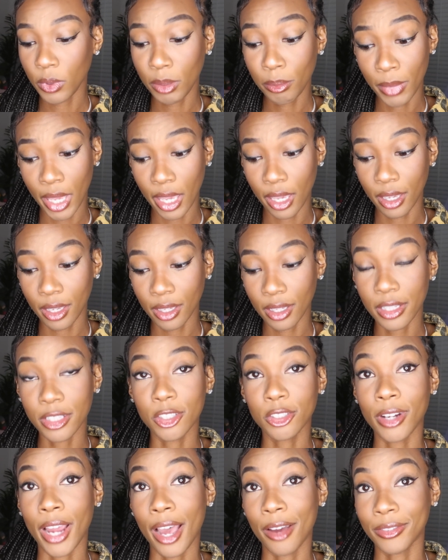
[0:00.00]
we make
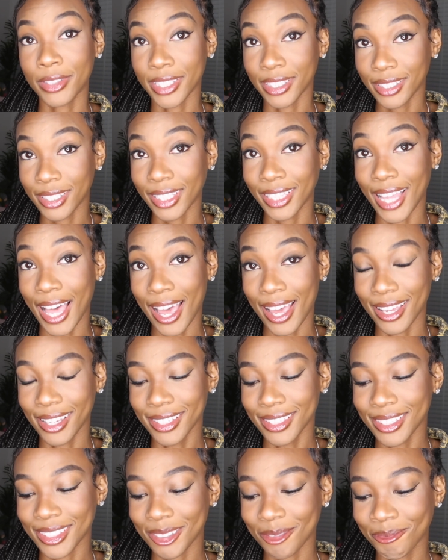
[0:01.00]
is crafted to
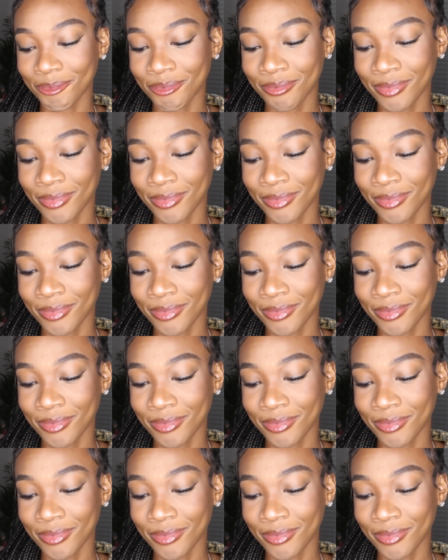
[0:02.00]
last.